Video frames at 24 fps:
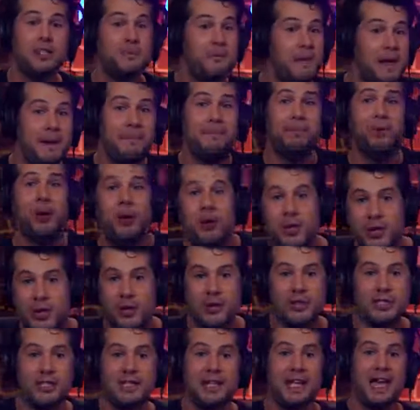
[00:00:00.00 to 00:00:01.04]
and being
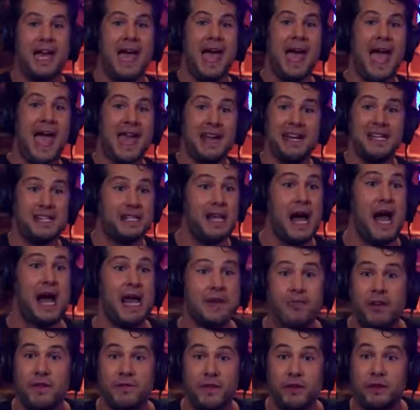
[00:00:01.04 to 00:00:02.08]
pro-union. And it's not
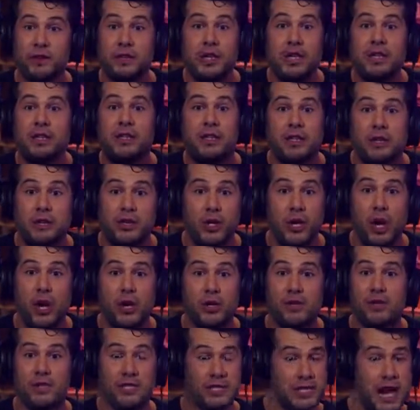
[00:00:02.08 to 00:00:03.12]
even, if you look at the
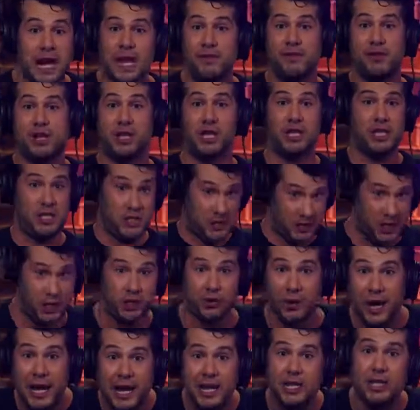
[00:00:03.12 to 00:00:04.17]
articles, it's not even a
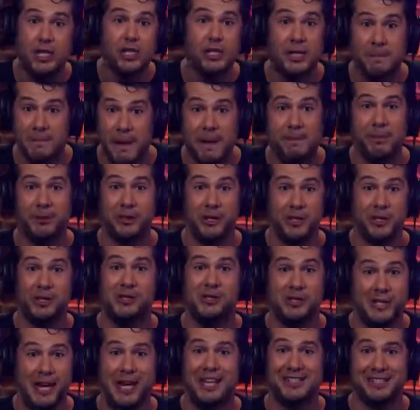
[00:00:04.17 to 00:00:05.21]
consideration that people can
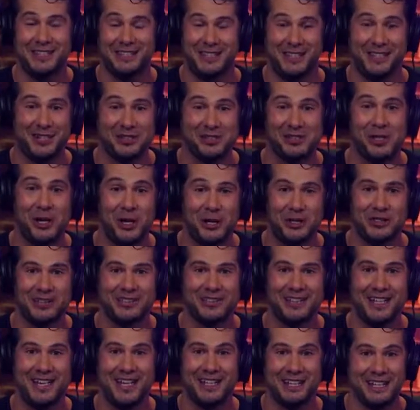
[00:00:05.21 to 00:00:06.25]
unionize at the Young
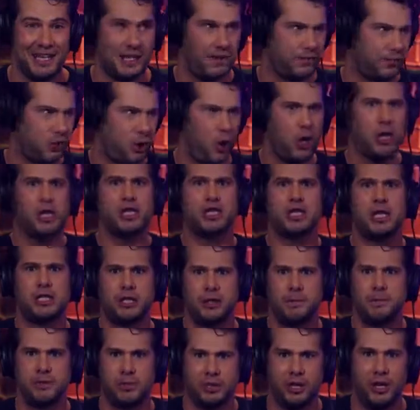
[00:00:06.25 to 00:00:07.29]
Turks. It's like, of course
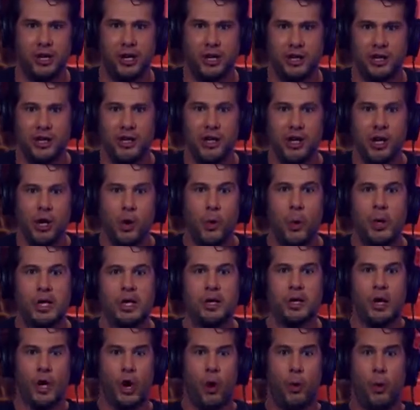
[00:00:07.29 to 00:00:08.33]
that's absurd. What
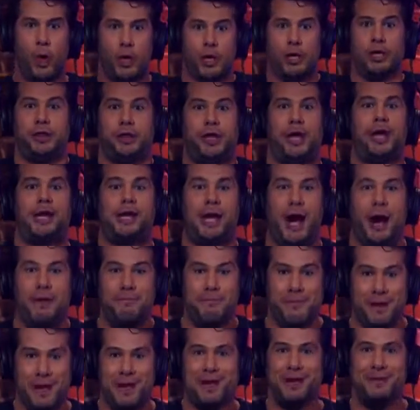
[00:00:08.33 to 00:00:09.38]
do you think?
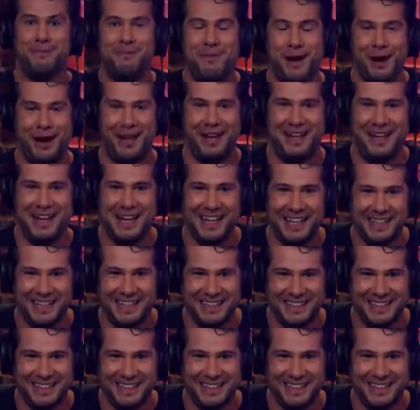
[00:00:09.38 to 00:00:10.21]
I'm made of money?